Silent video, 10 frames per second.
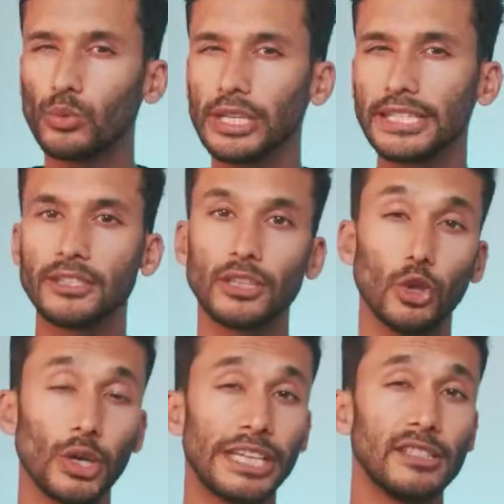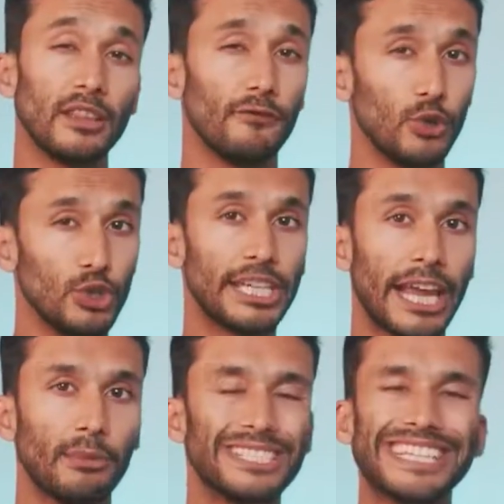reason to look into the Fuji
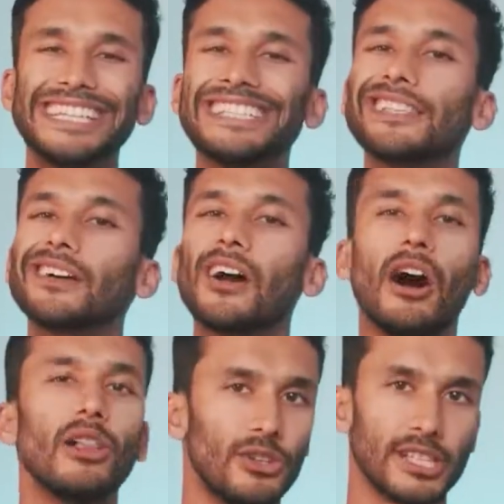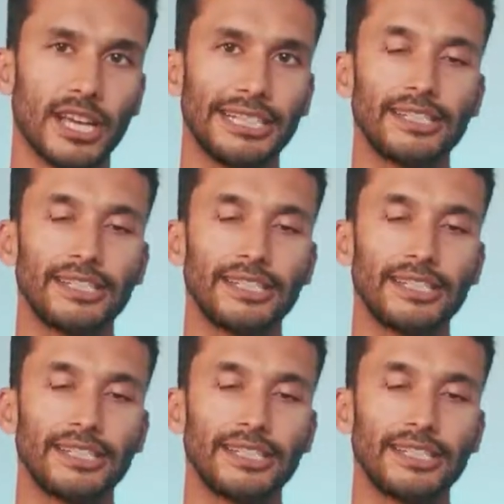cameras is the color science. The